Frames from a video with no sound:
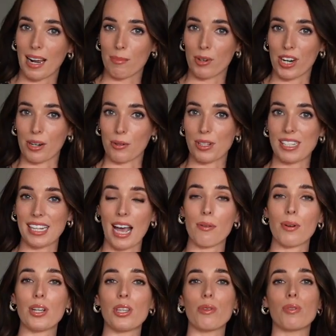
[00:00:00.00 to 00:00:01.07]
an amaretto
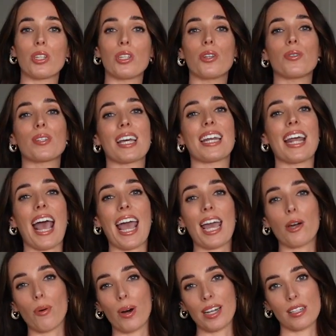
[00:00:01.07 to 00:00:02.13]
sour, you would use an
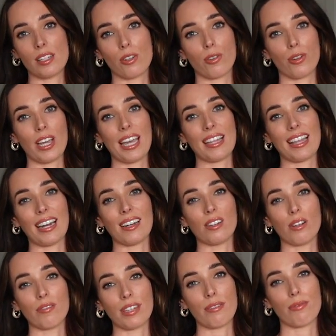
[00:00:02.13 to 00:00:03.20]
egg white to create that
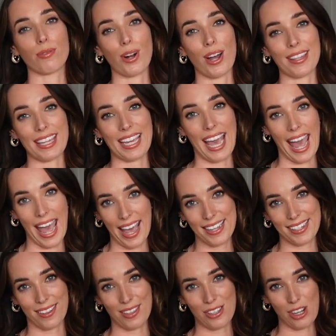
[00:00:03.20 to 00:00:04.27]
lovely frothy
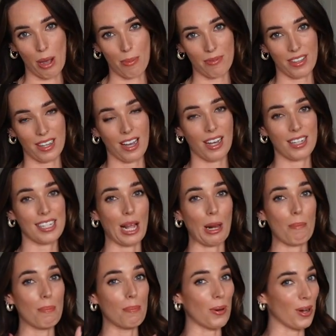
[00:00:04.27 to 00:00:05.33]
head on the top of the
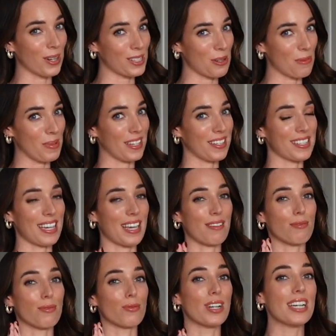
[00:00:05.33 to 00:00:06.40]
cocktail. But because I
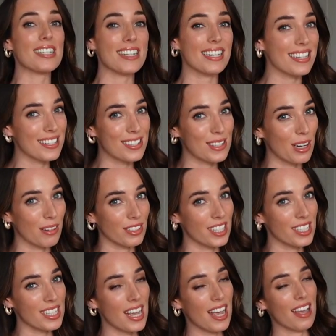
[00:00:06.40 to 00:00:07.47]
have recently
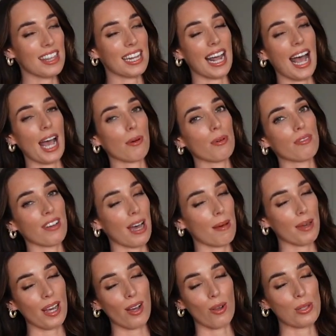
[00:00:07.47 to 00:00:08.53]
discovered that
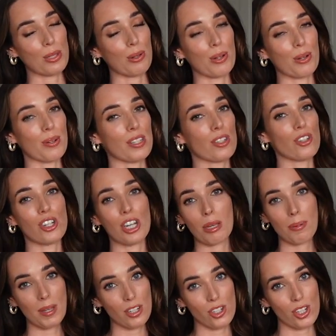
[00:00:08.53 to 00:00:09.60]
aquafaba, also known as
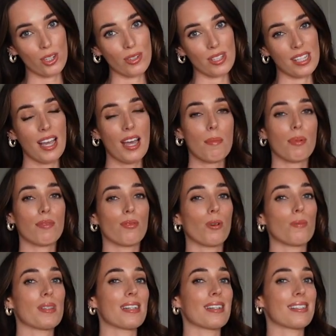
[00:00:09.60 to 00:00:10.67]
chickpea juice,
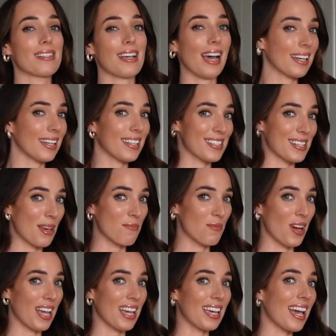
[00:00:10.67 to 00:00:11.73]
performs in exactly the same
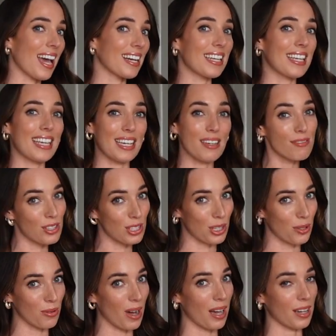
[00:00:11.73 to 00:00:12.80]
way and gives
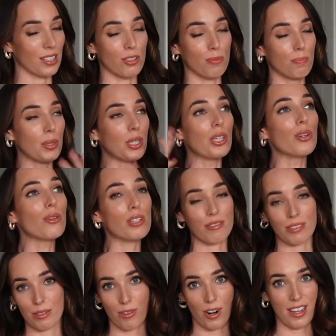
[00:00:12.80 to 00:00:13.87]
you a
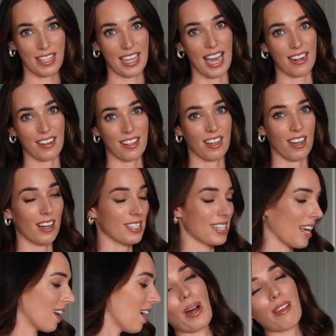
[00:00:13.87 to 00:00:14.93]
beautiful frothy head on the
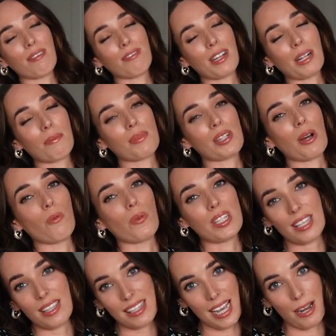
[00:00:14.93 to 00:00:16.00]
cocktail. I filmed a
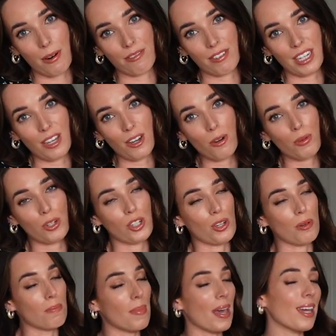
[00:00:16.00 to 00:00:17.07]
whiskey sour video, which
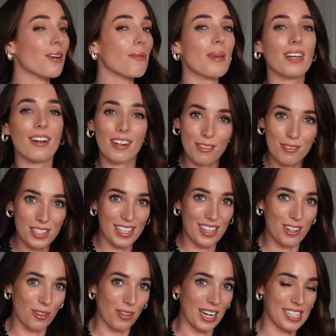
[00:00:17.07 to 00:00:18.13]
you may or may not have
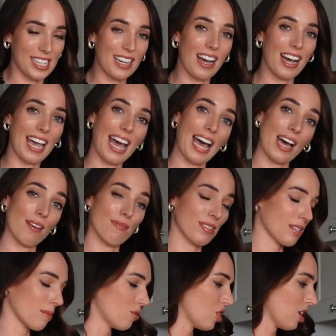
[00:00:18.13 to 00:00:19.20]
seen already. I
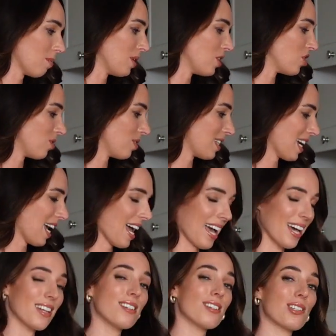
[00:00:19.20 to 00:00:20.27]
have some chickpea juice to
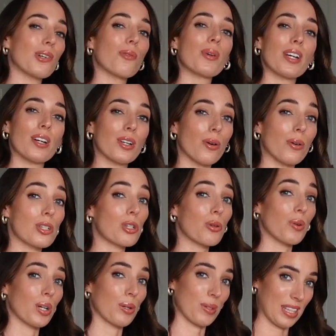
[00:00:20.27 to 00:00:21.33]
hand, so we are going to
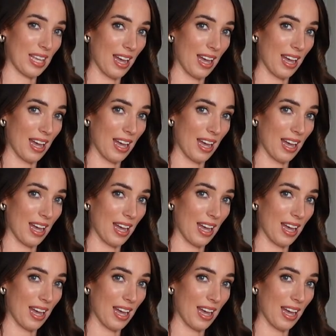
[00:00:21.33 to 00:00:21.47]
work with